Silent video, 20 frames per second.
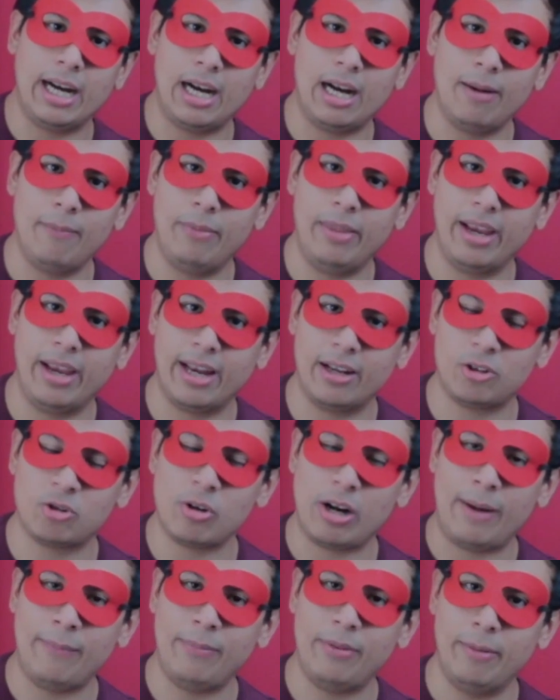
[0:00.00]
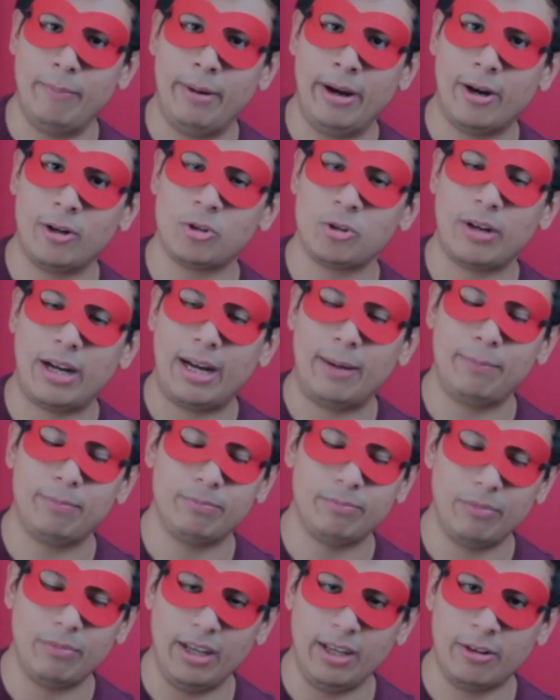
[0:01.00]
they get trapped in a bear trap.
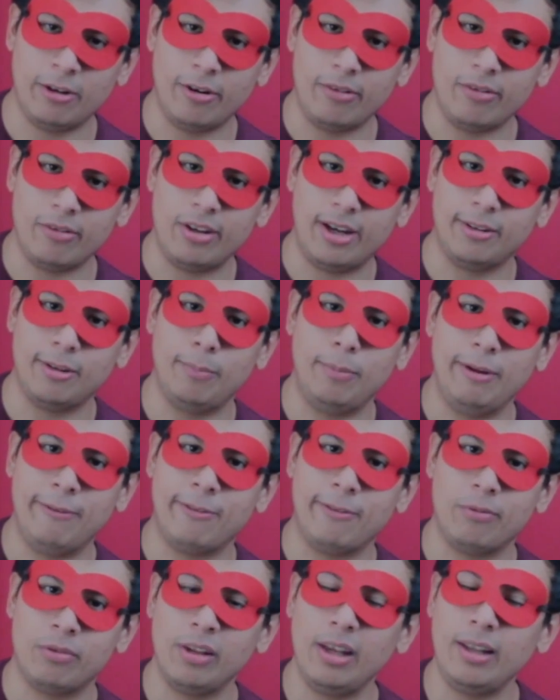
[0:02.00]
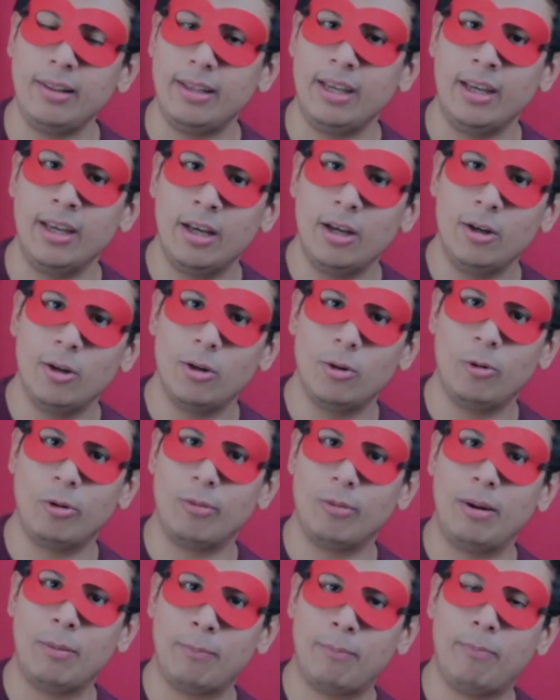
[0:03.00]
It turns out to be from Cindy, who
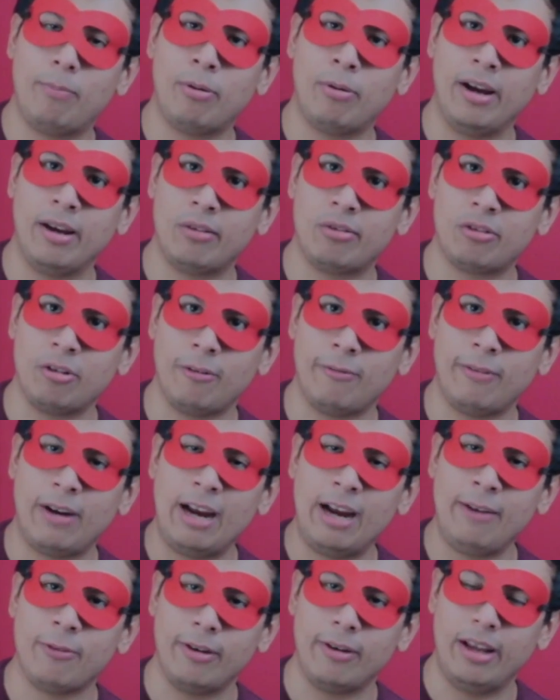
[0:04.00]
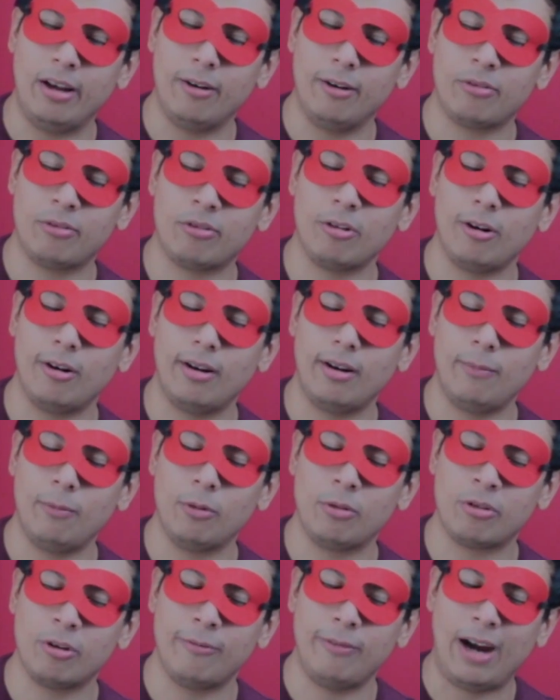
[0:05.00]
has been playing Survivor and
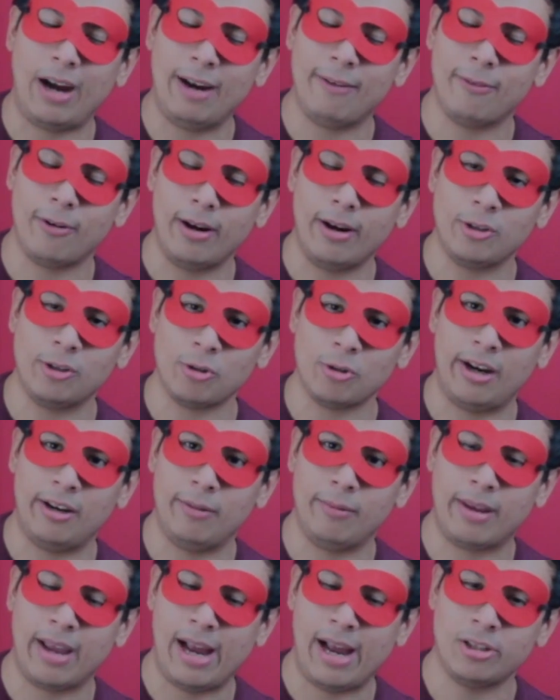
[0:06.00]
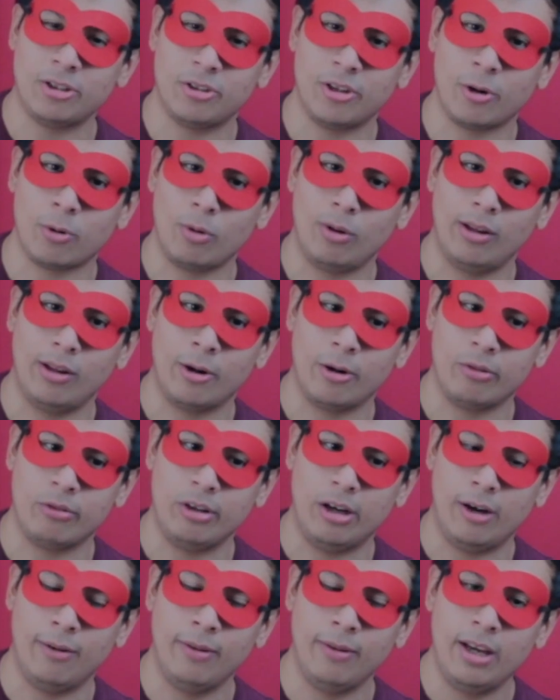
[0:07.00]
trying to catch the gorilla
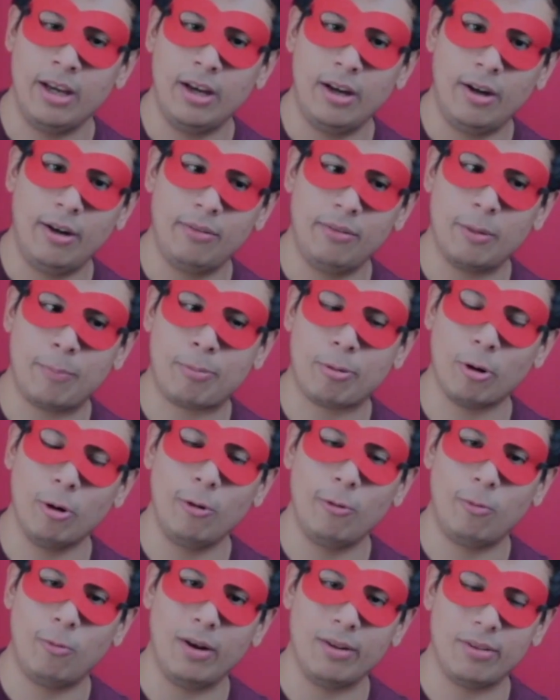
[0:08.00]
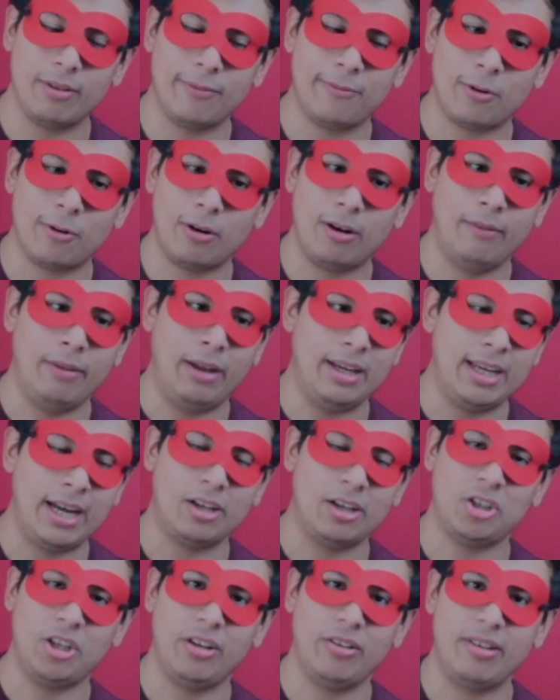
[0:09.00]
herself to prove once and for all that,
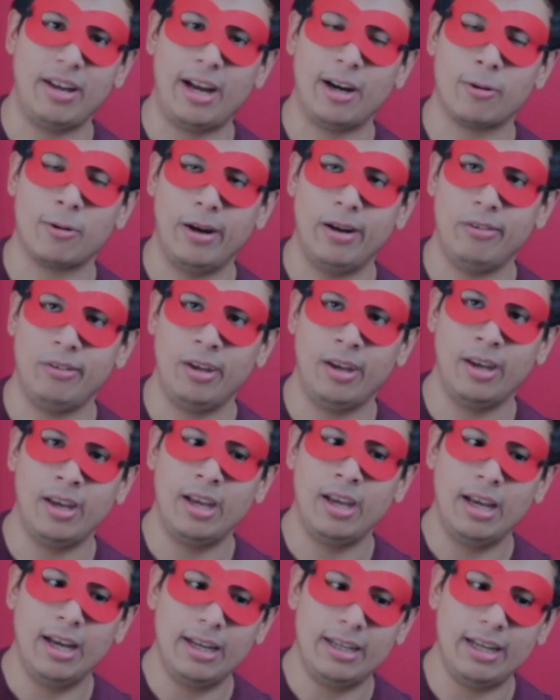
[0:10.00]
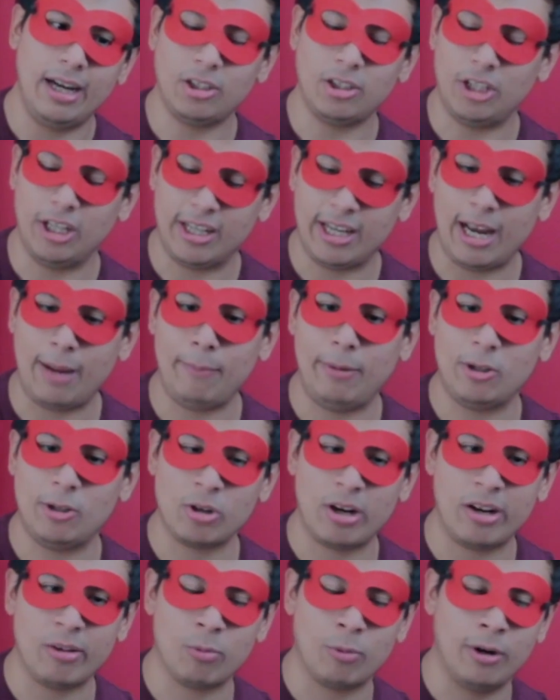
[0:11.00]
yes, she's not crazy. Yes, she can be
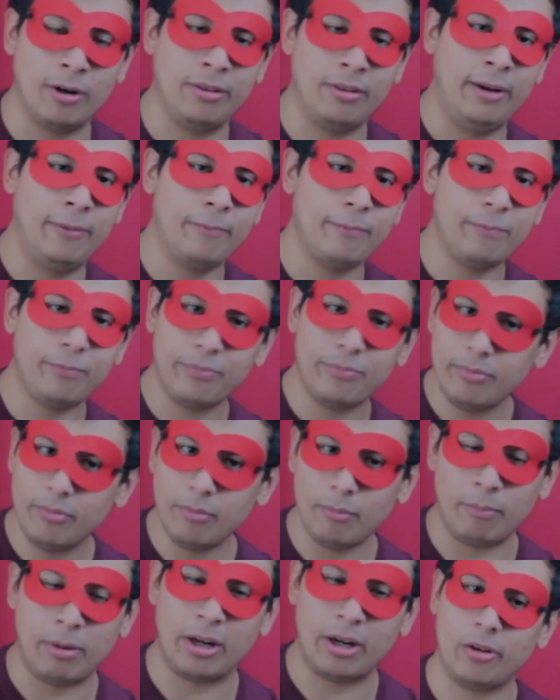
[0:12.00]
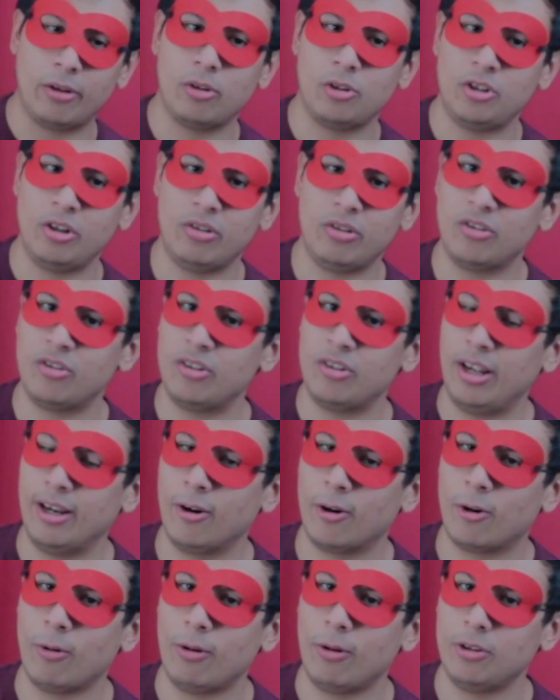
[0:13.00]
trustworthy, but she's just staying
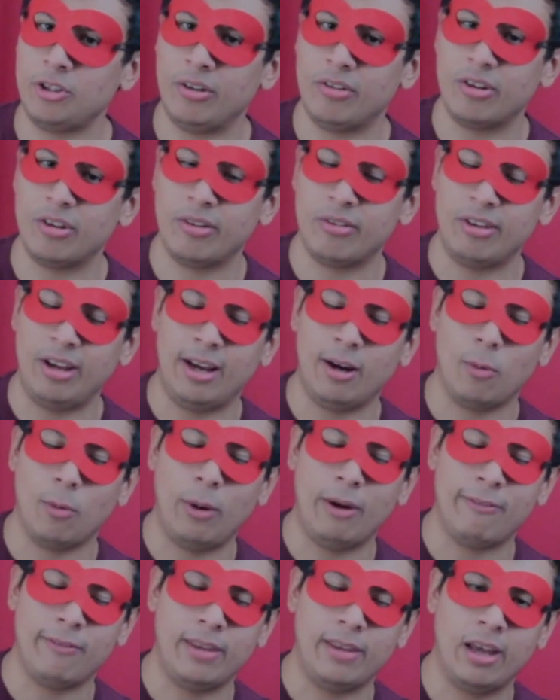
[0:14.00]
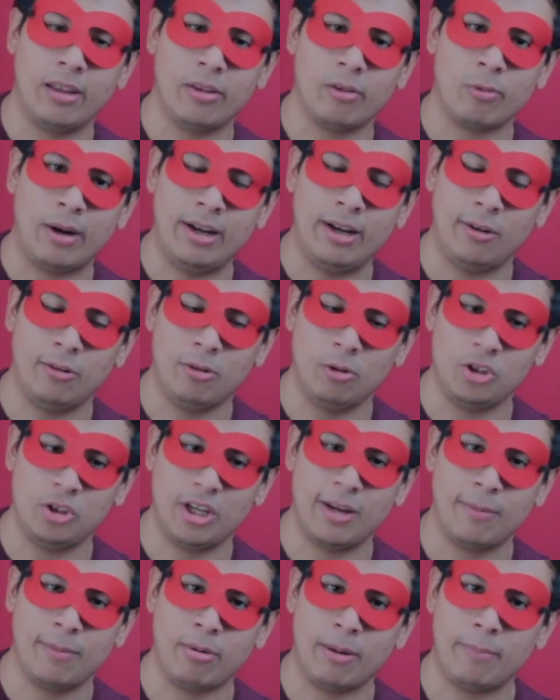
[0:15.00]
away from the others right now until she
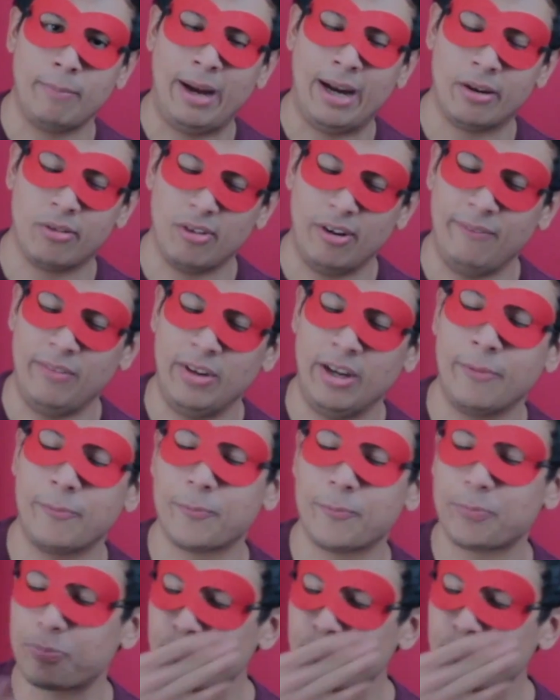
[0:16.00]
can bring back something